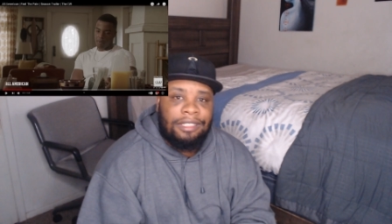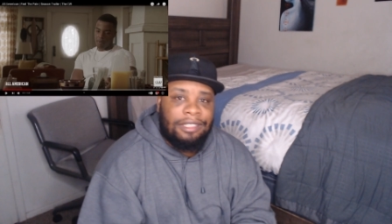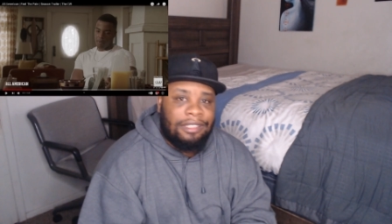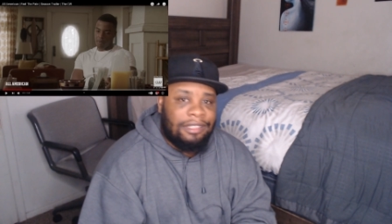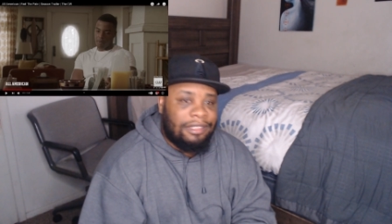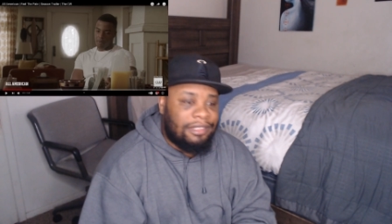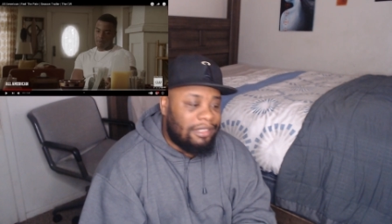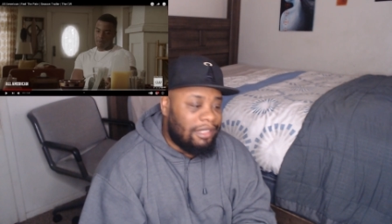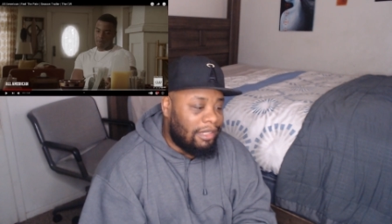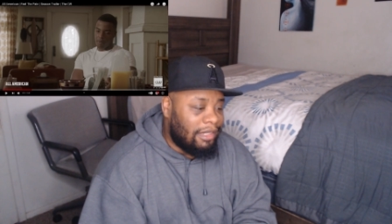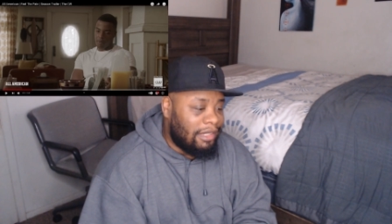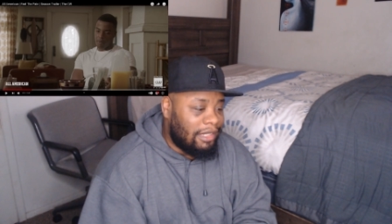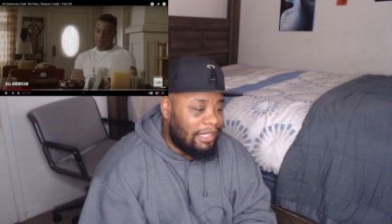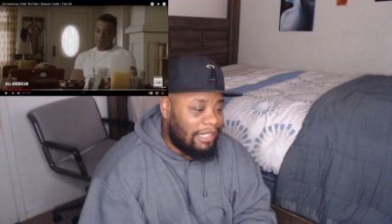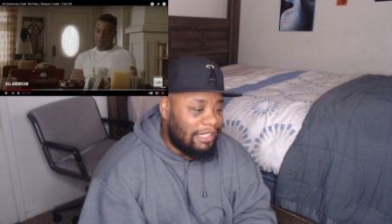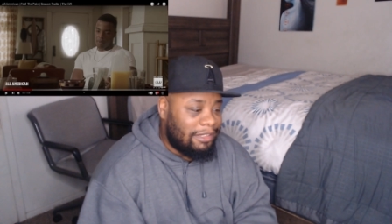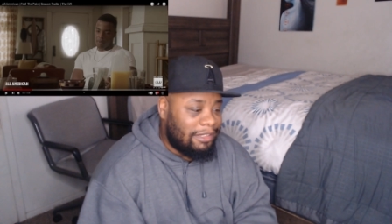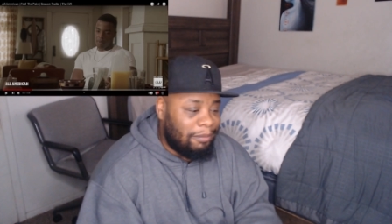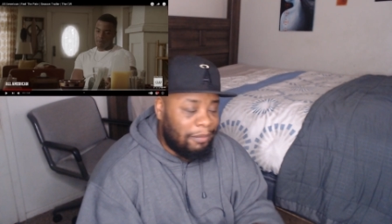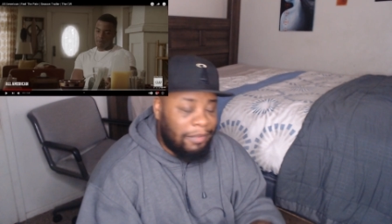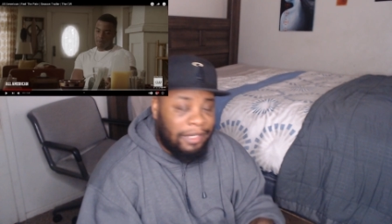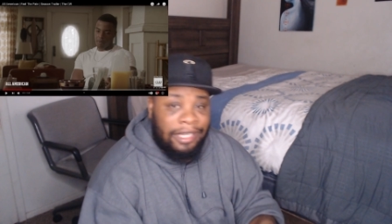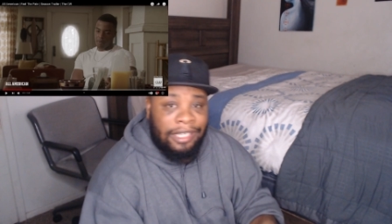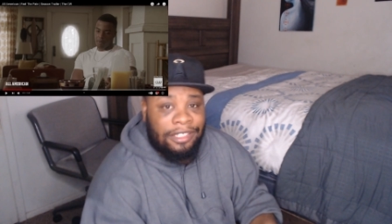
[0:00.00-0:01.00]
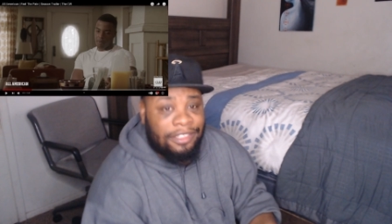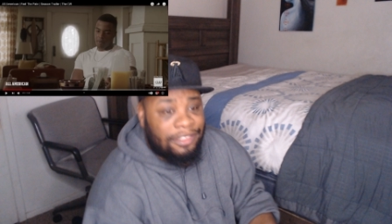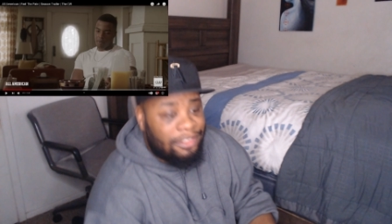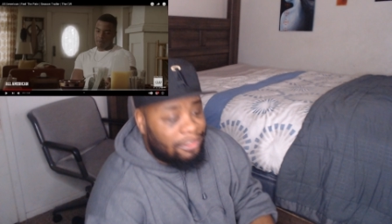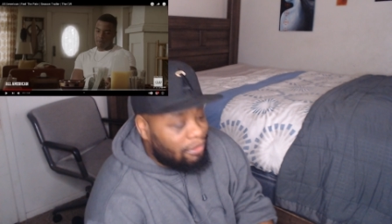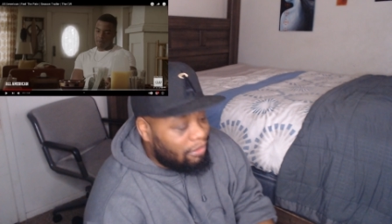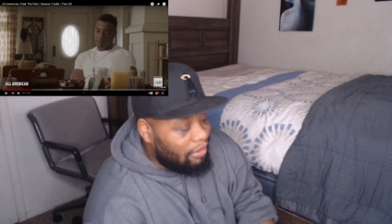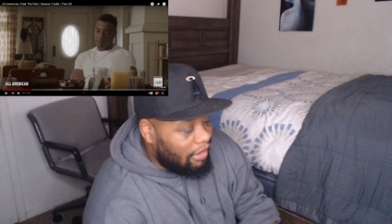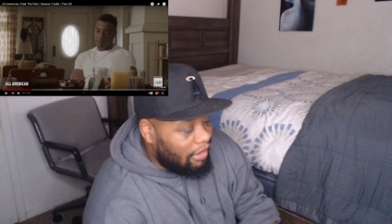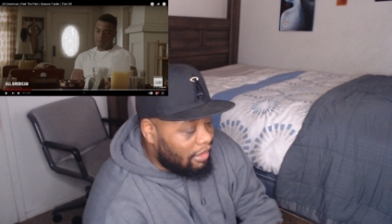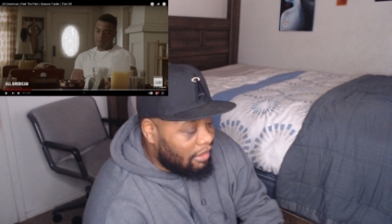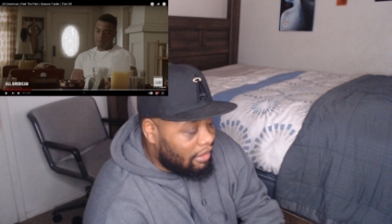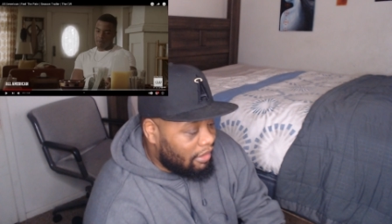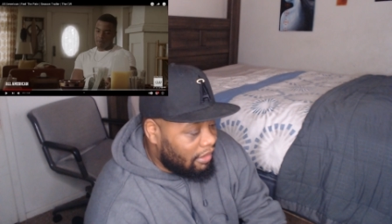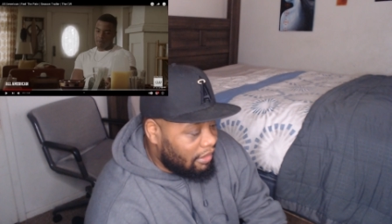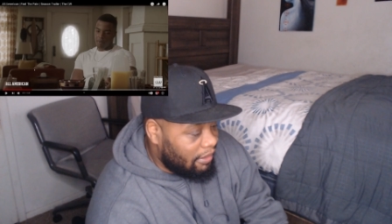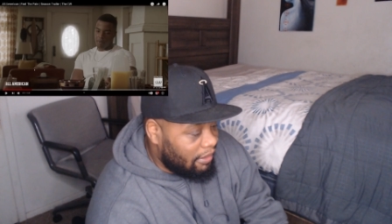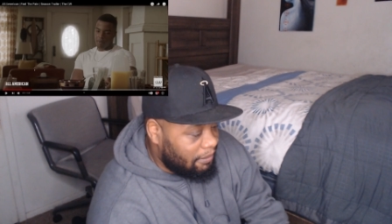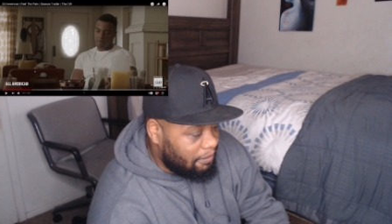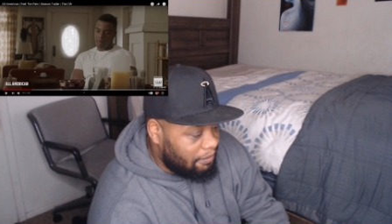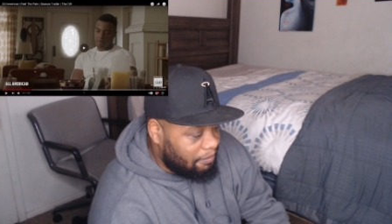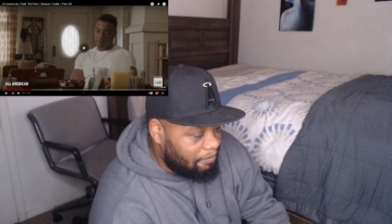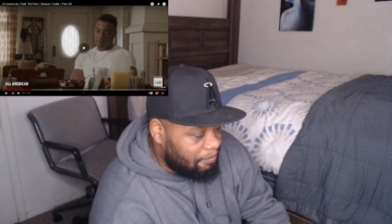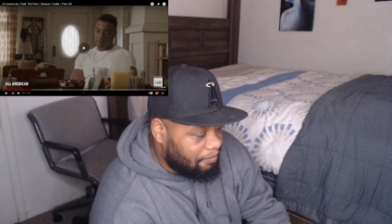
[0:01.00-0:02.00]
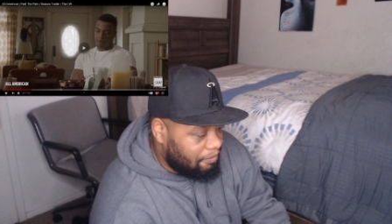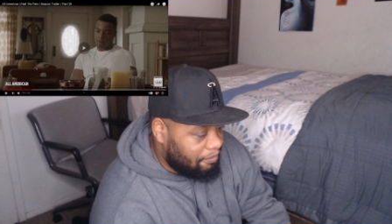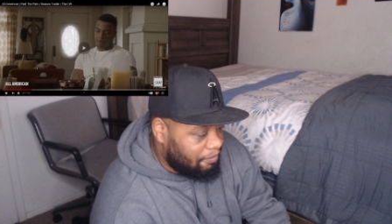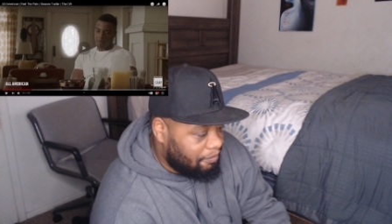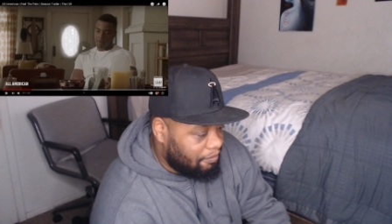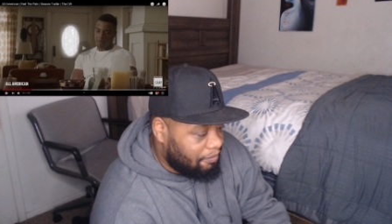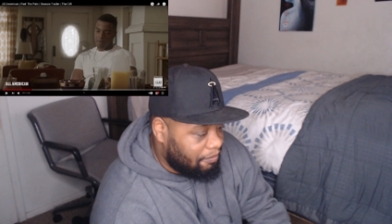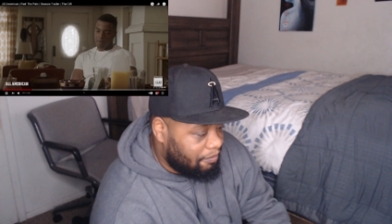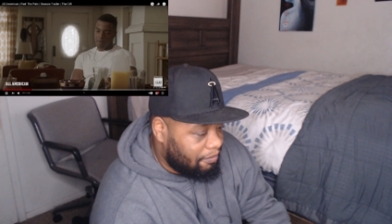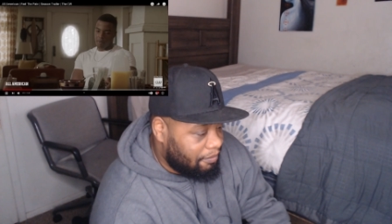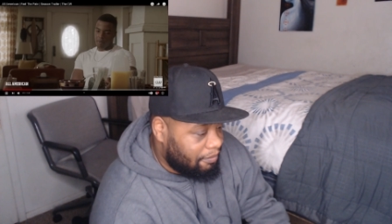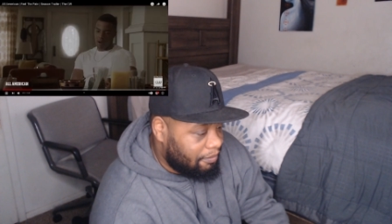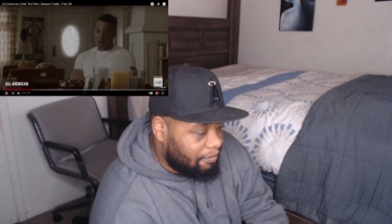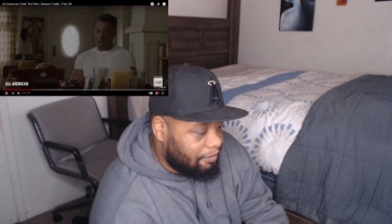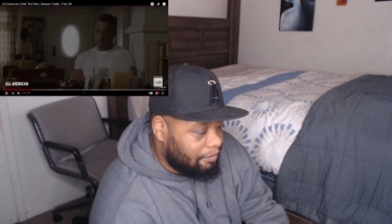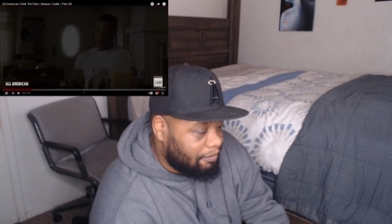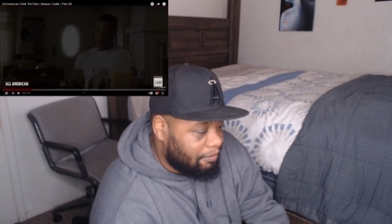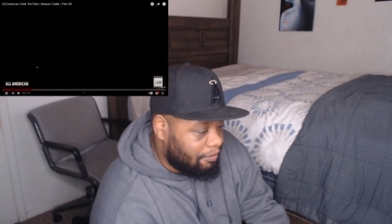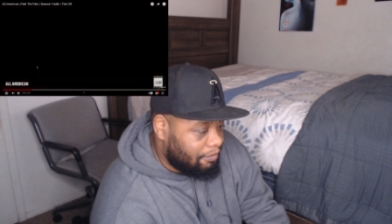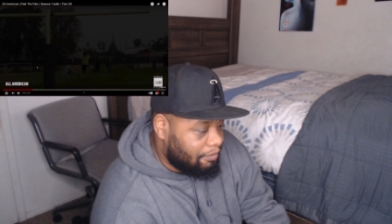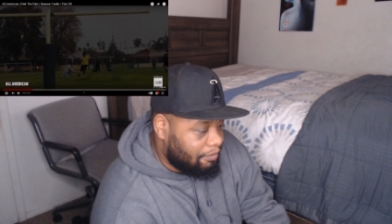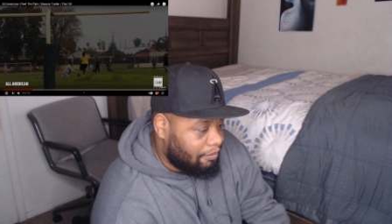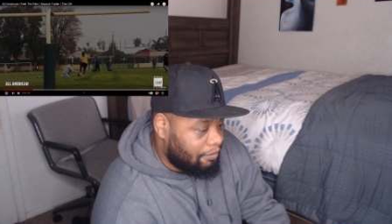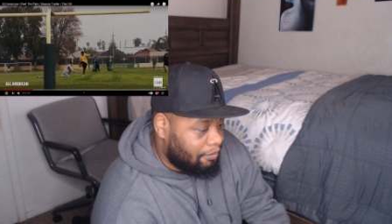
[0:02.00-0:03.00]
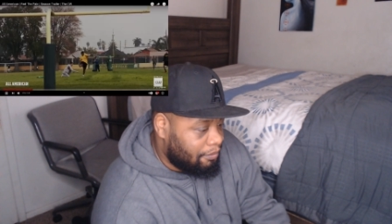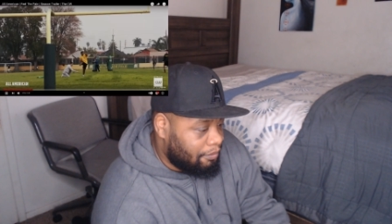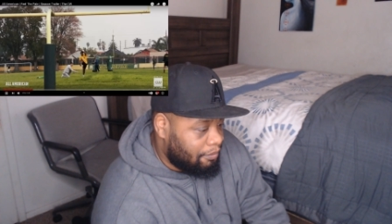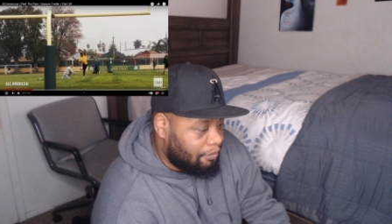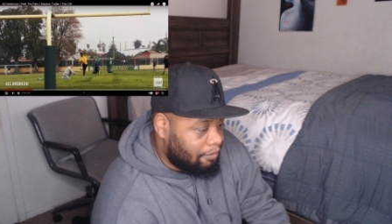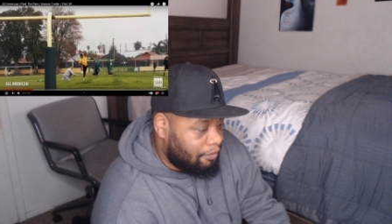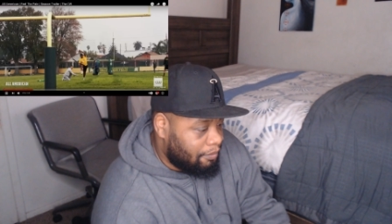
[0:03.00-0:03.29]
So this man struggling. I promise.